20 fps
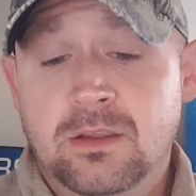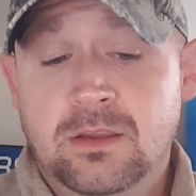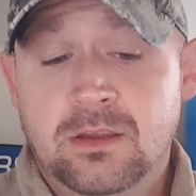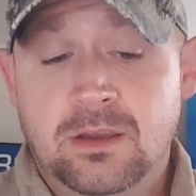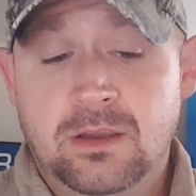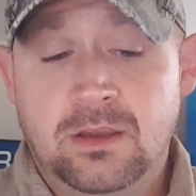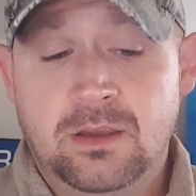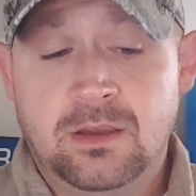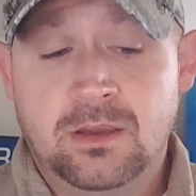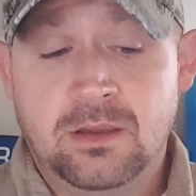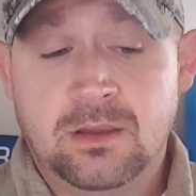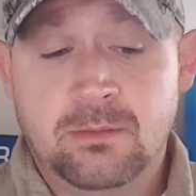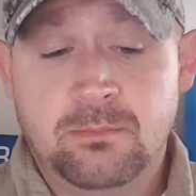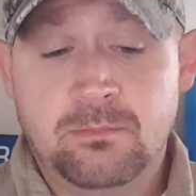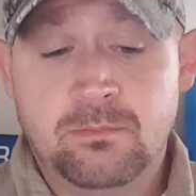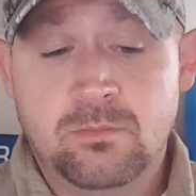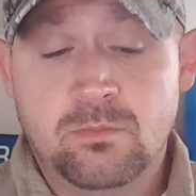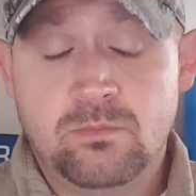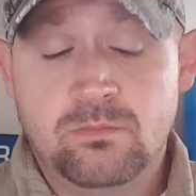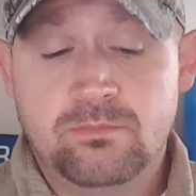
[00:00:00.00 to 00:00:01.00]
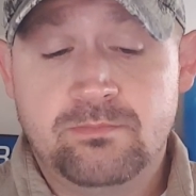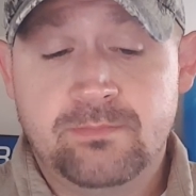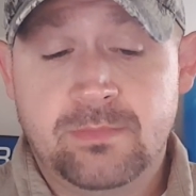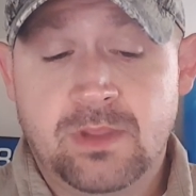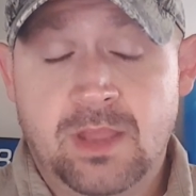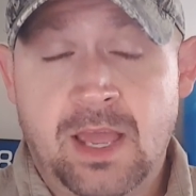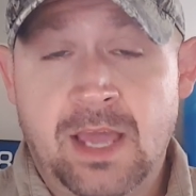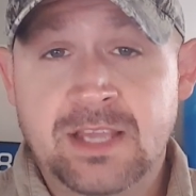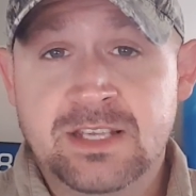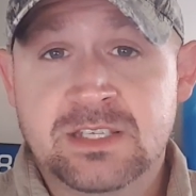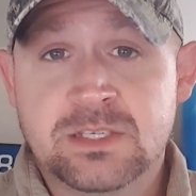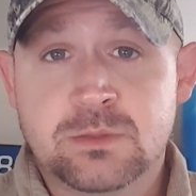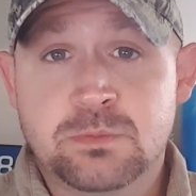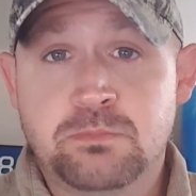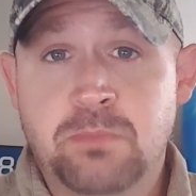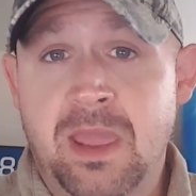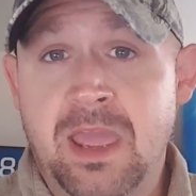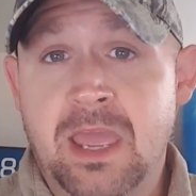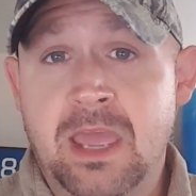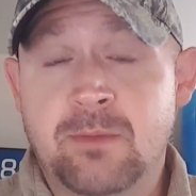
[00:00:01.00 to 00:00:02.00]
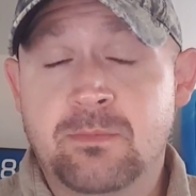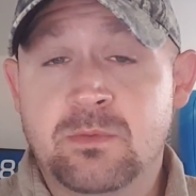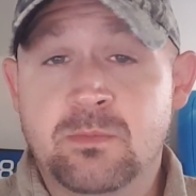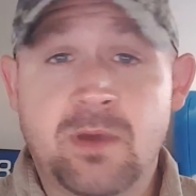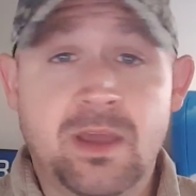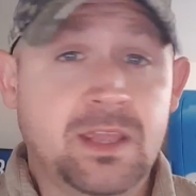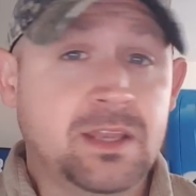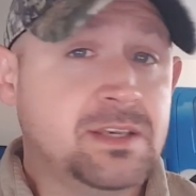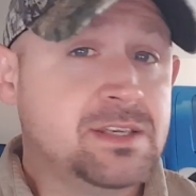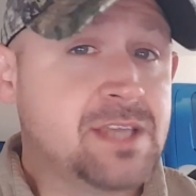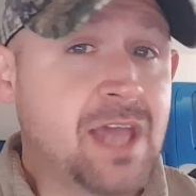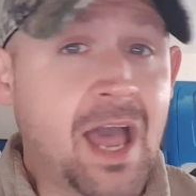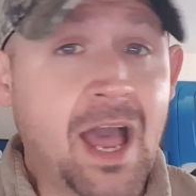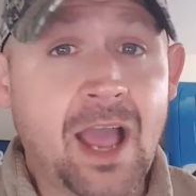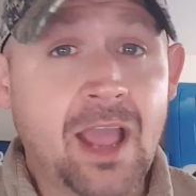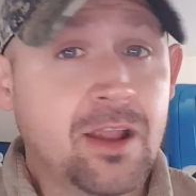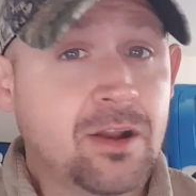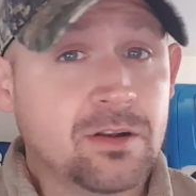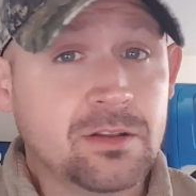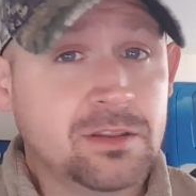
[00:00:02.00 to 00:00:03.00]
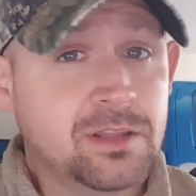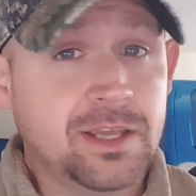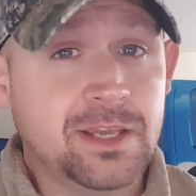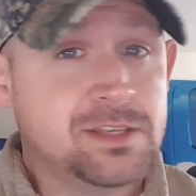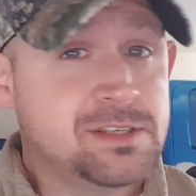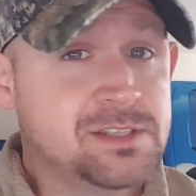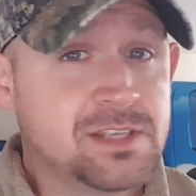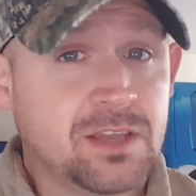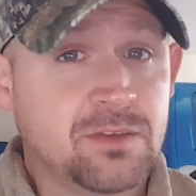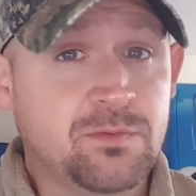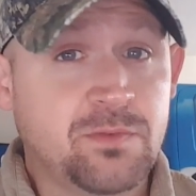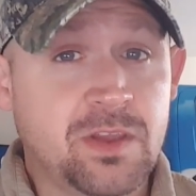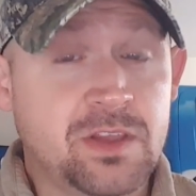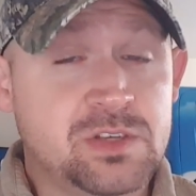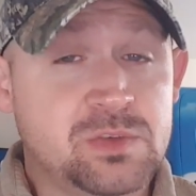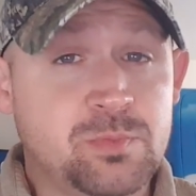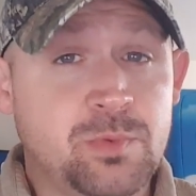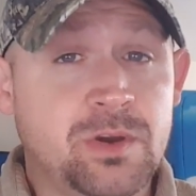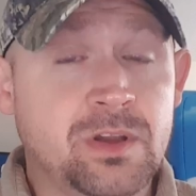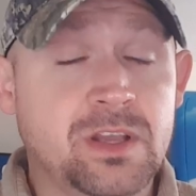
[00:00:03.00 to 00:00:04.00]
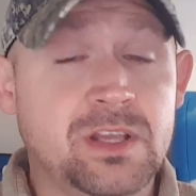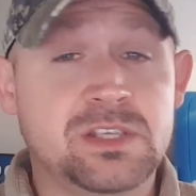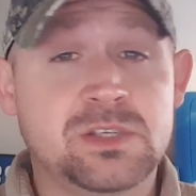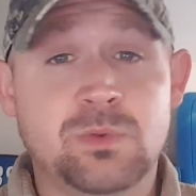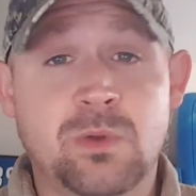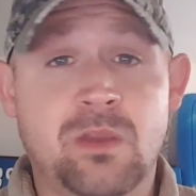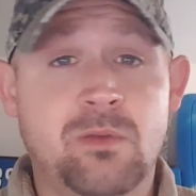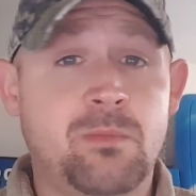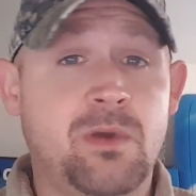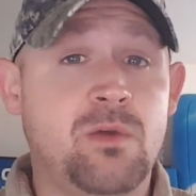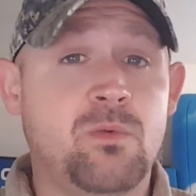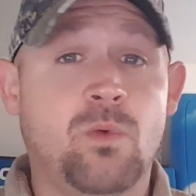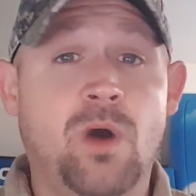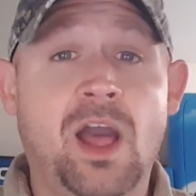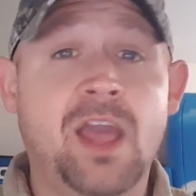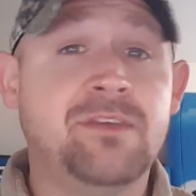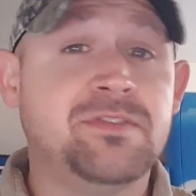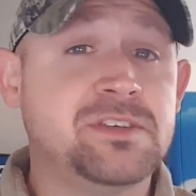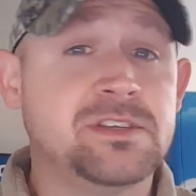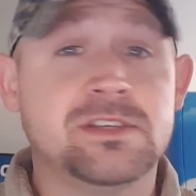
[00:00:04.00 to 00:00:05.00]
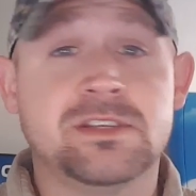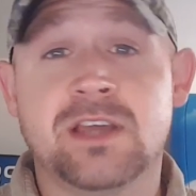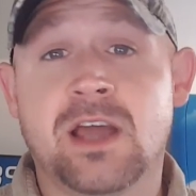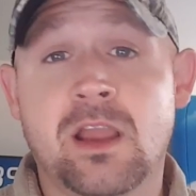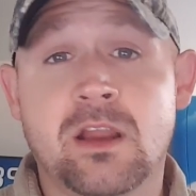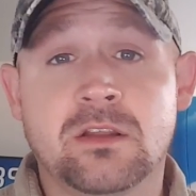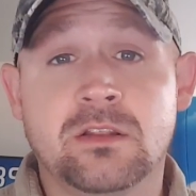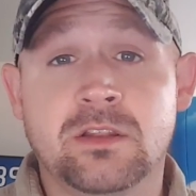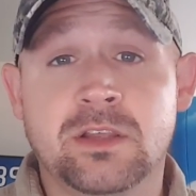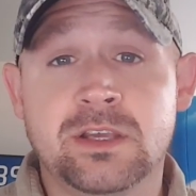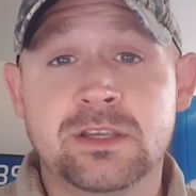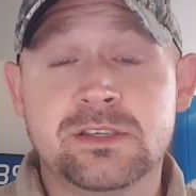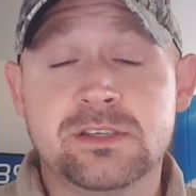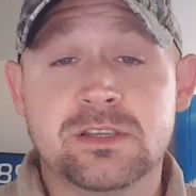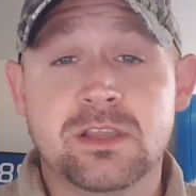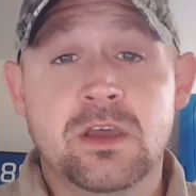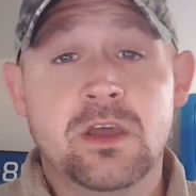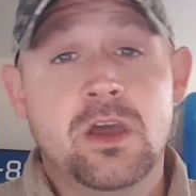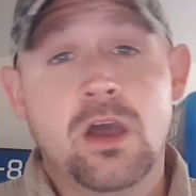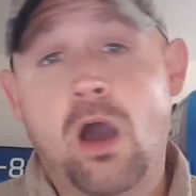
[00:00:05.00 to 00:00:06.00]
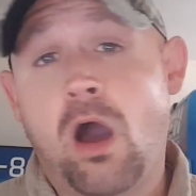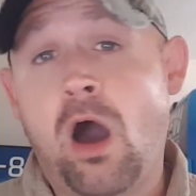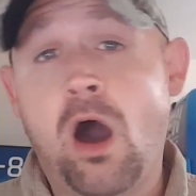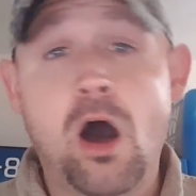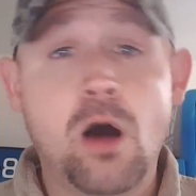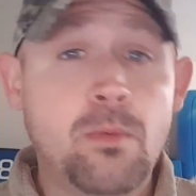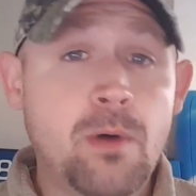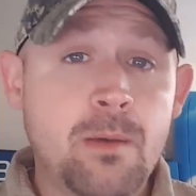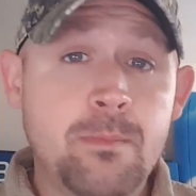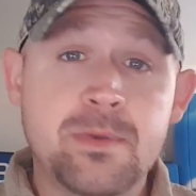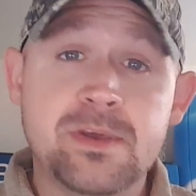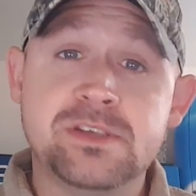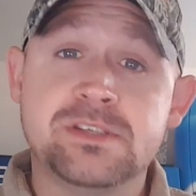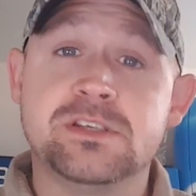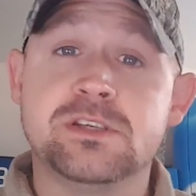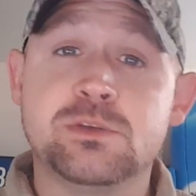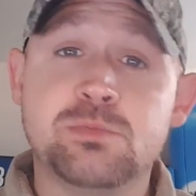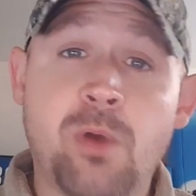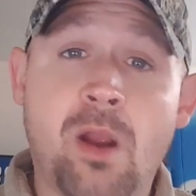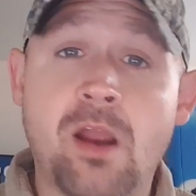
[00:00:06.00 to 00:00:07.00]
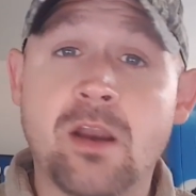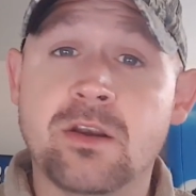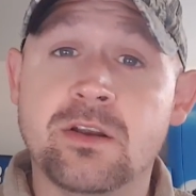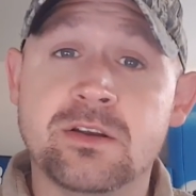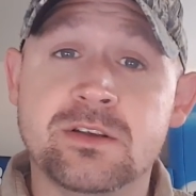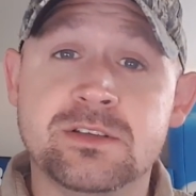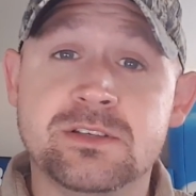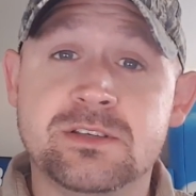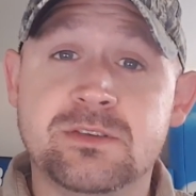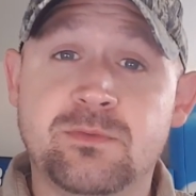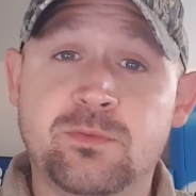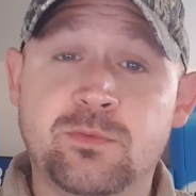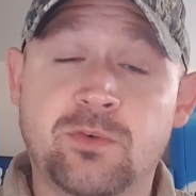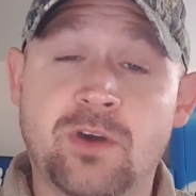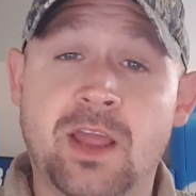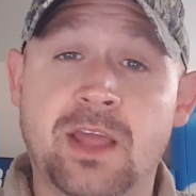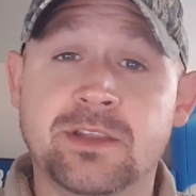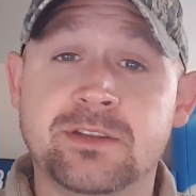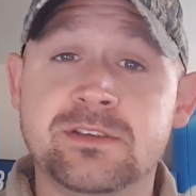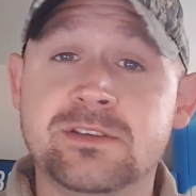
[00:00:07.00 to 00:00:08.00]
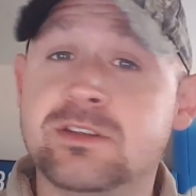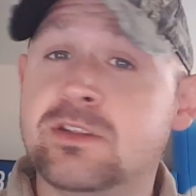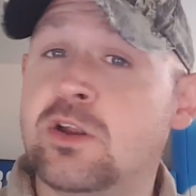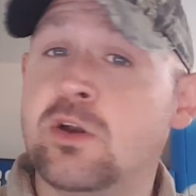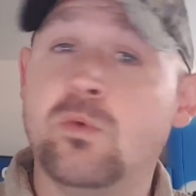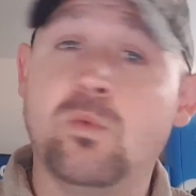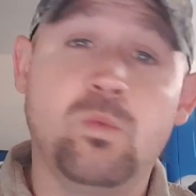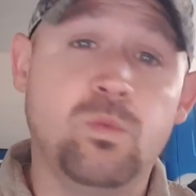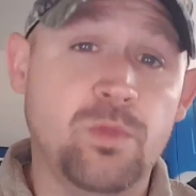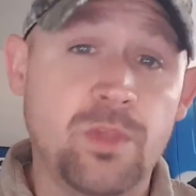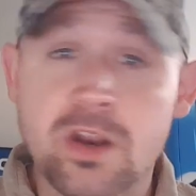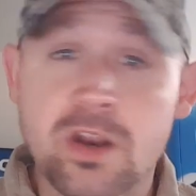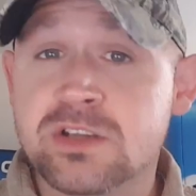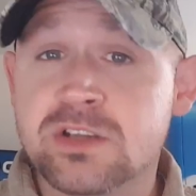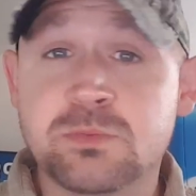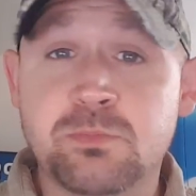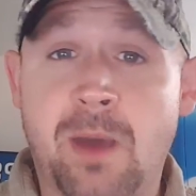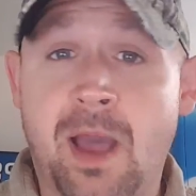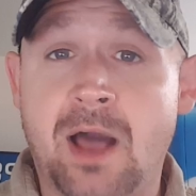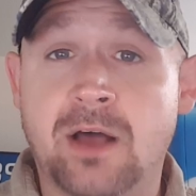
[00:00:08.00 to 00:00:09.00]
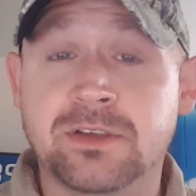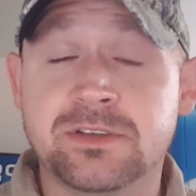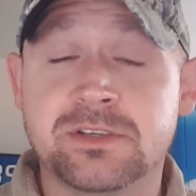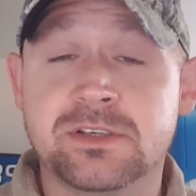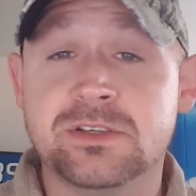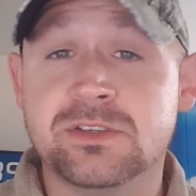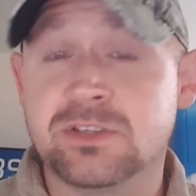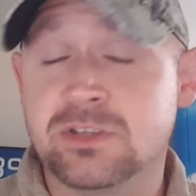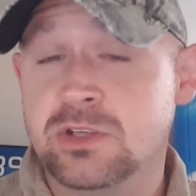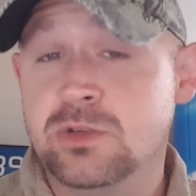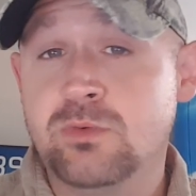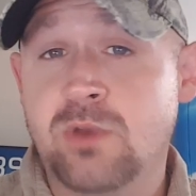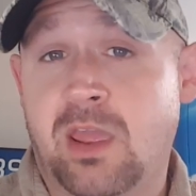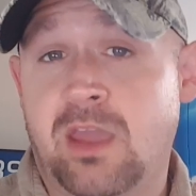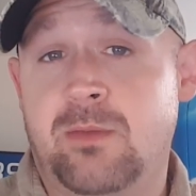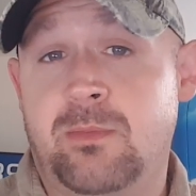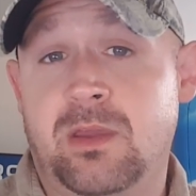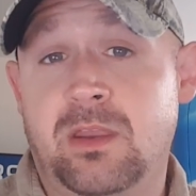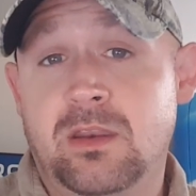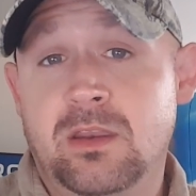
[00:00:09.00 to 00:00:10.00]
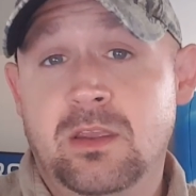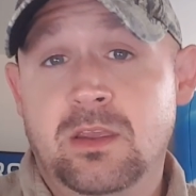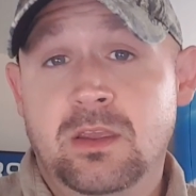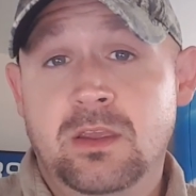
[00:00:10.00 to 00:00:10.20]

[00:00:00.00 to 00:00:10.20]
I spammed my entire list on Facebook. I spammed my wife's entire list, all my business partners, friends, their spouses, you name it.